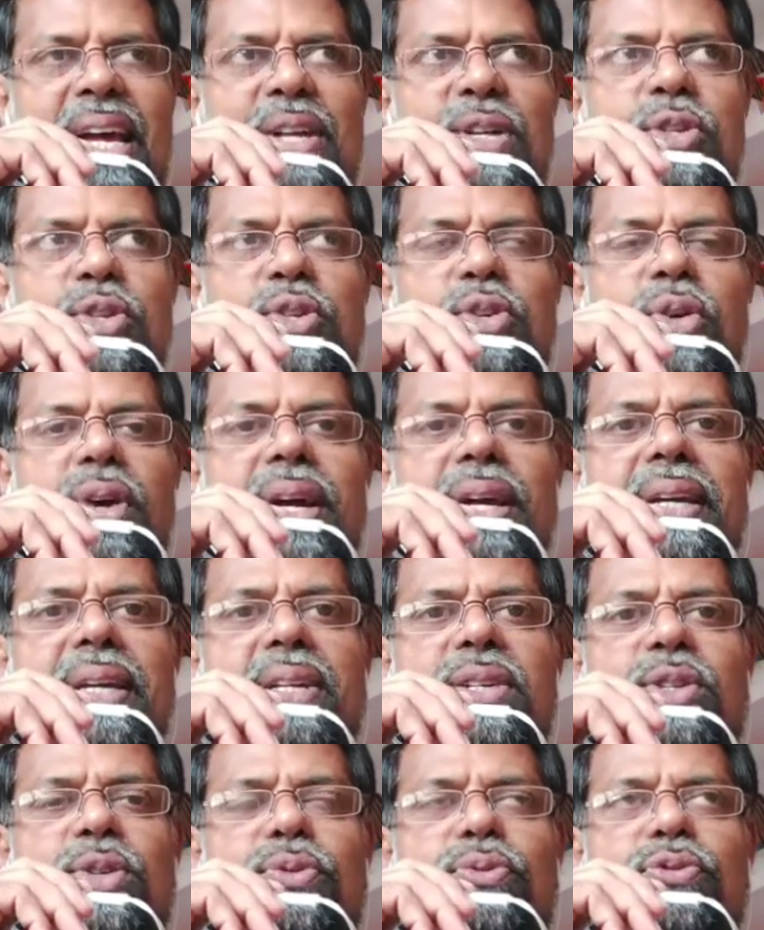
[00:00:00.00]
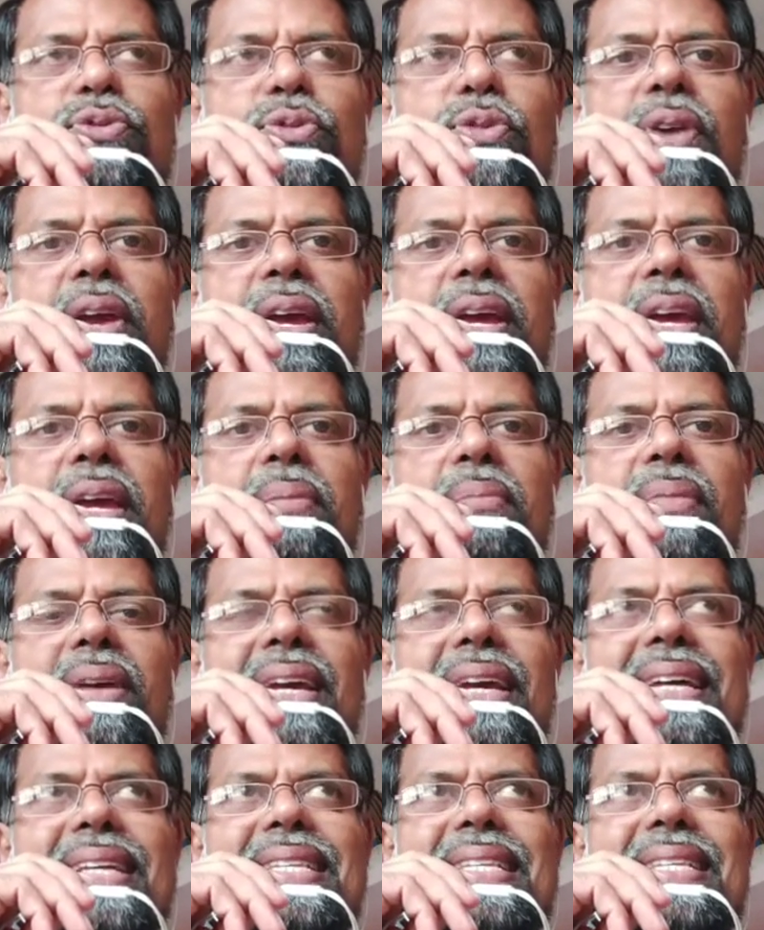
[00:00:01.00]
Try to frame
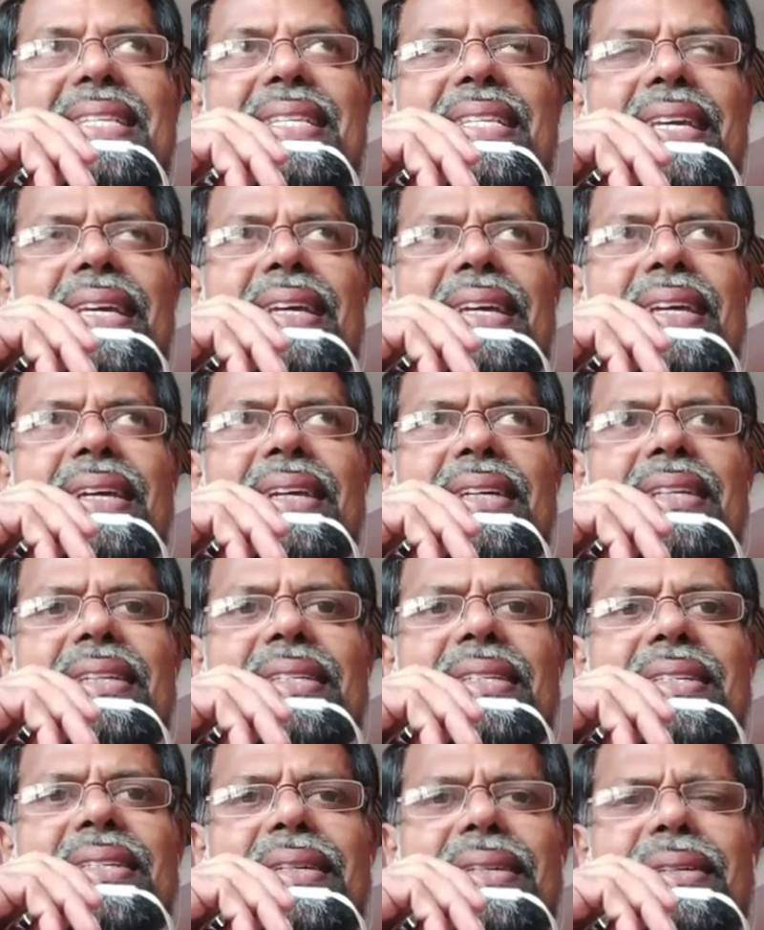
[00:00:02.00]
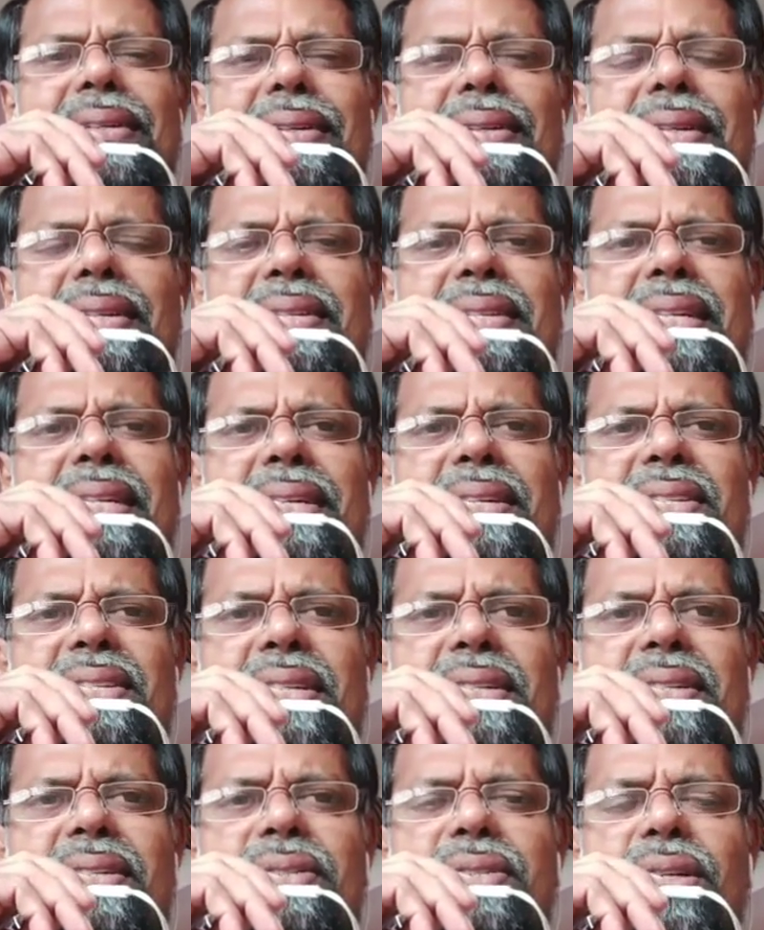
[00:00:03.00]
a single
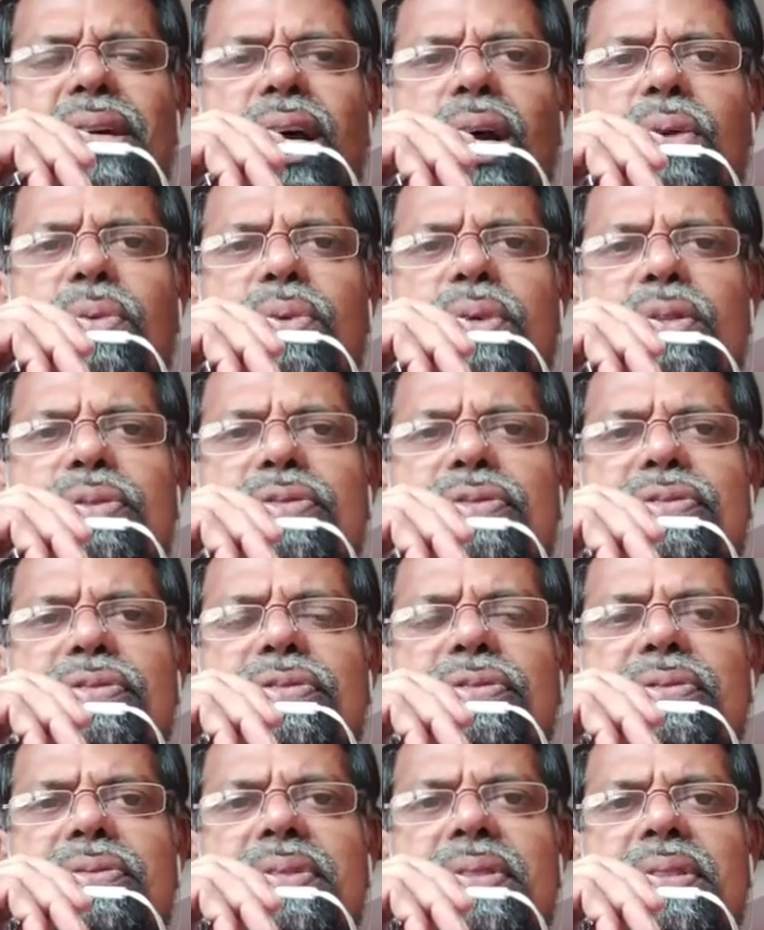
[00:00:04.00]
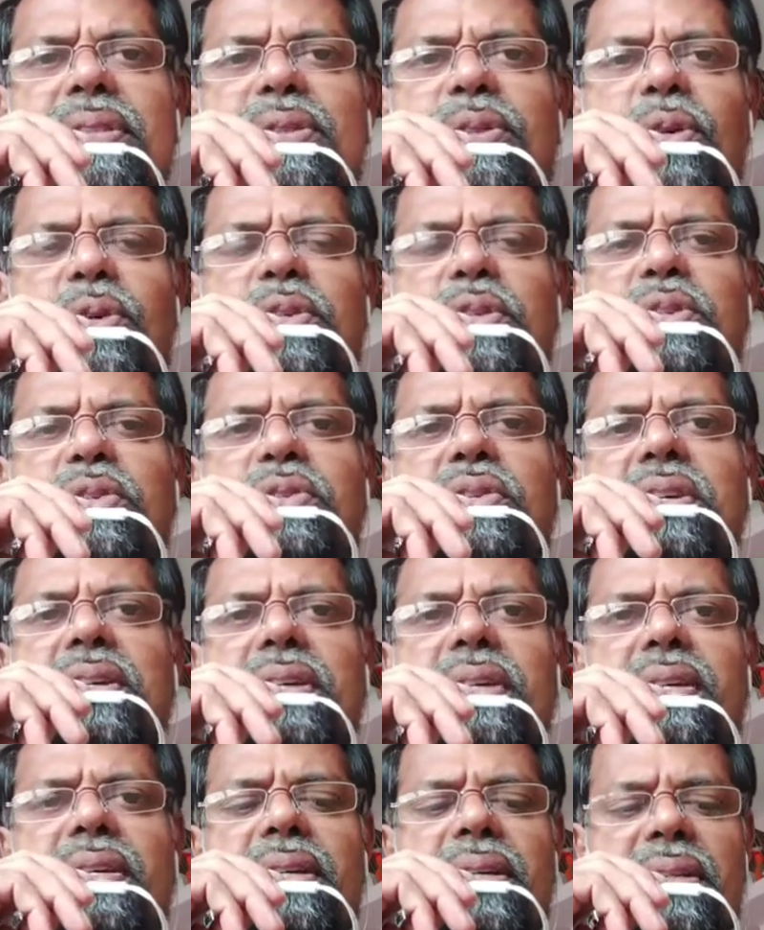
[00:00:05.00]
sentence out of those
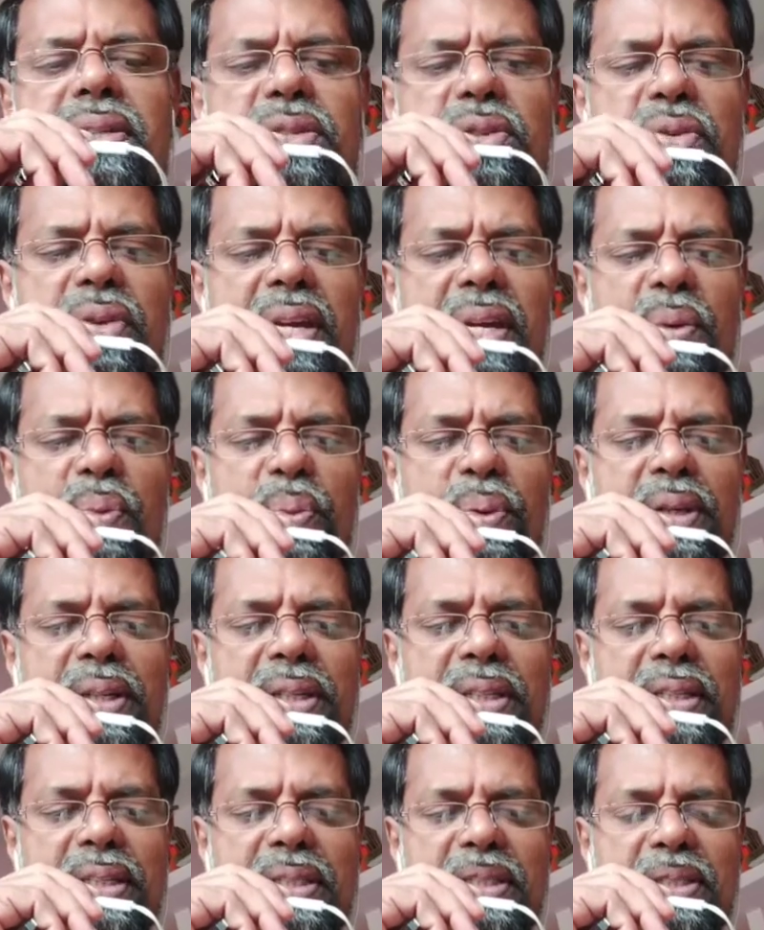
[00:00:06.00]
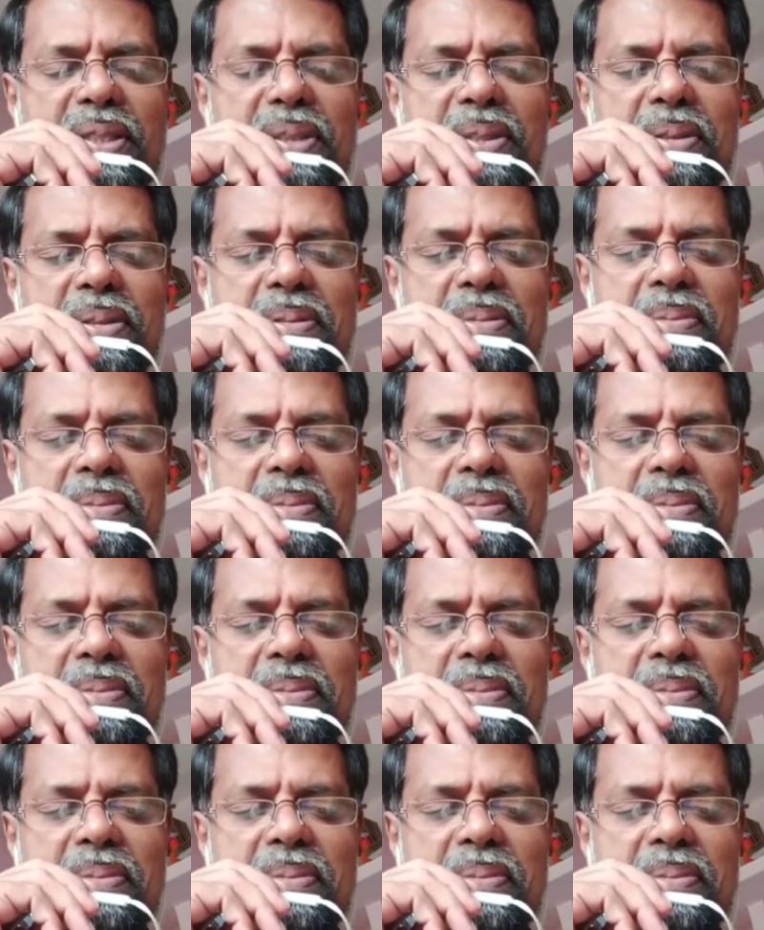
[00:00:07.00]
three words.